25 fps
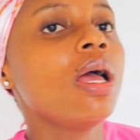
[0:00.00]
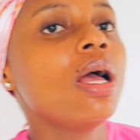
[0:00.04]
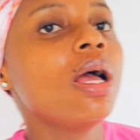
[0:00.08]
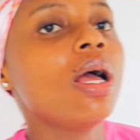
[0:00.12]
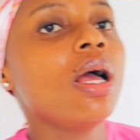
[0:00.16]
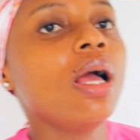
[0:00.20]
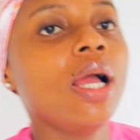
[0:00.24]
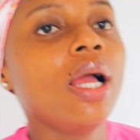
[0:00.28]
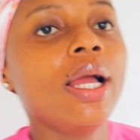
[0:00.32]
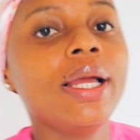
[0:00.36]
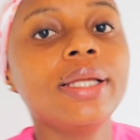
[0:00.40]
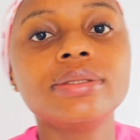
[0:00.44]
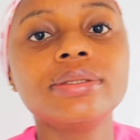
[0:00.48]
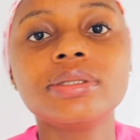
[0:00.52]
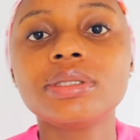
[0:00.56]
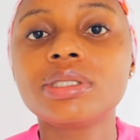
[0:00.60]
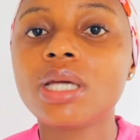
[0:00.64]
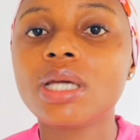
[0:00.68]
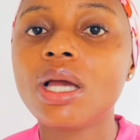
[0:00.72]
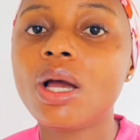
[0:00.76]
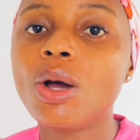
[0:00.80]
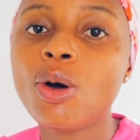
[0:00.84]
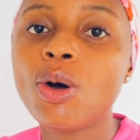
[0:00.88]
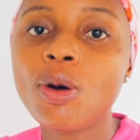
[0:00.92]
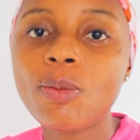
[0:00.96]
And
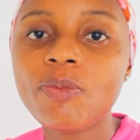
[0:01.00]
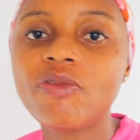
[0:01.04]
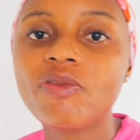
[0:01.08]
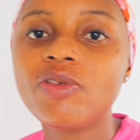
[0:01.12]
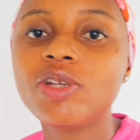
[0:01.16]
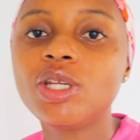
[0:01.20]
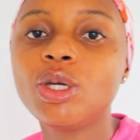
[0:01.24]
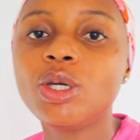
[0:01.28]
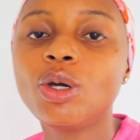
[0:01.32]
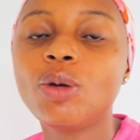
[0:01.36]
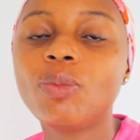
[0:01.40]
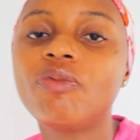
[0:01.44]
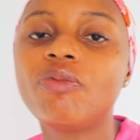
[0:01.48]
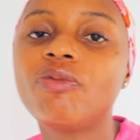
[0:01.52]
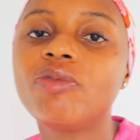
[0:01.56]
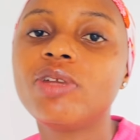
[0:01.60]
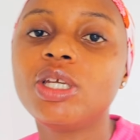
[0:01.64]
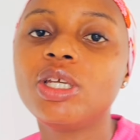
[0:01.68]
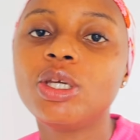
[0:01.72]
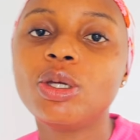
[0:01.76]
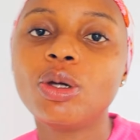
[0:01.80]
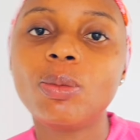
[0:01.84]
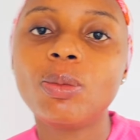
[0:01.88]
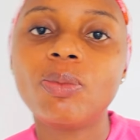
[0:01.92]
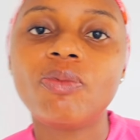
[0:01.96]
hopefully,
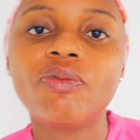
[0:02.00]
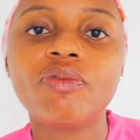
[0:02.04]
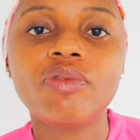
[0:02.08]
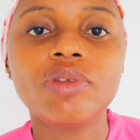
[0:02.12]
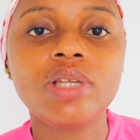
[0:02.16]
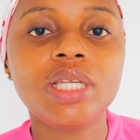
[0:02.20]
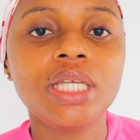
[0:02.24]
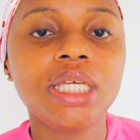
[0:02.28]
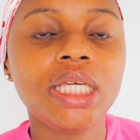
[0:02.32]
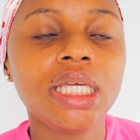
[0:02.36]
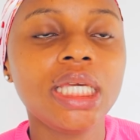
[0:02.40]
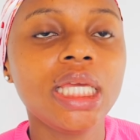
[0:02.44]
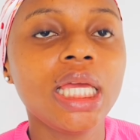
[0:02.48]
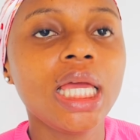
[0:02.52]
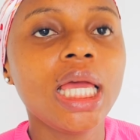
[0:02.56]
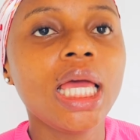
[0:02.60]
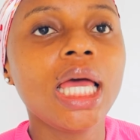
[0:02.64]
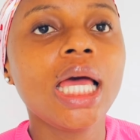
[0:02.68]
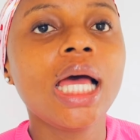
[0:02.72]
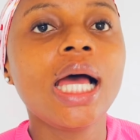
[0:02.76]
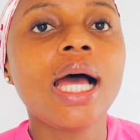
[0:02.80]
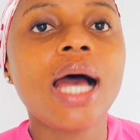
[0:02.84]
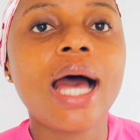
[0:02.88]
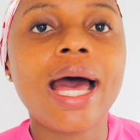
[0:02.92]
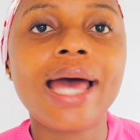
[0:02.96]

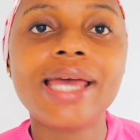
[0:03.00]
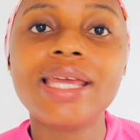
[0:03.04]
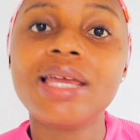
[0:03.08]
I